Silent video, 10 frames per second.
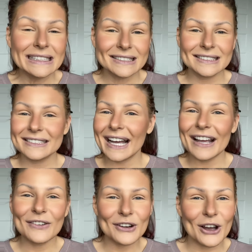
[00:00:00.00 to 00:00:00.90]

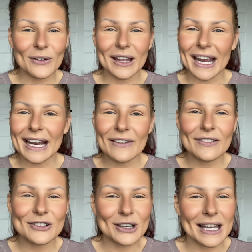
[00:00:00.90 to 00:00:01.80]
I don't know, like I haven't
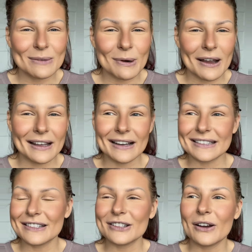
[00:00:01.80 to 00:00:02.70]
even tried the
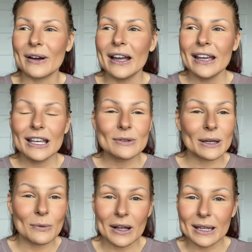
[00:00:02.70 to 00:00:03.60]
product. And so he was
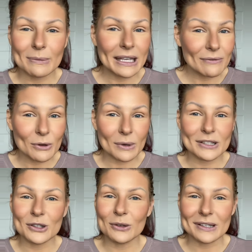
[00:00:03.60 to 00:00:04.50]
like, well, let me give you
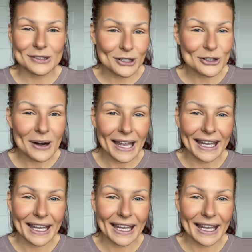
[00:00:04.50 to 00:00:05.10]
one so you can start trying